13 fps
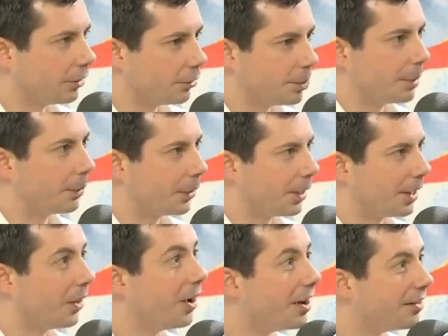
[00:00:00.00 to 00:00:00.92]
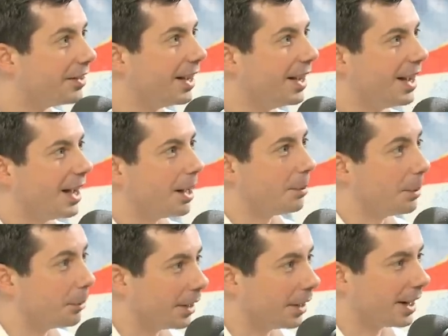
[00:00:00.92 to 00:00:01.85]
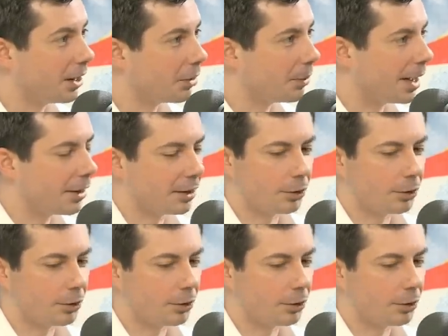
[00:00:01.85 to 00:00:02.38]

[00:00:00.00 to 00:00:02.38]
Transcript: of people they love and people they care about.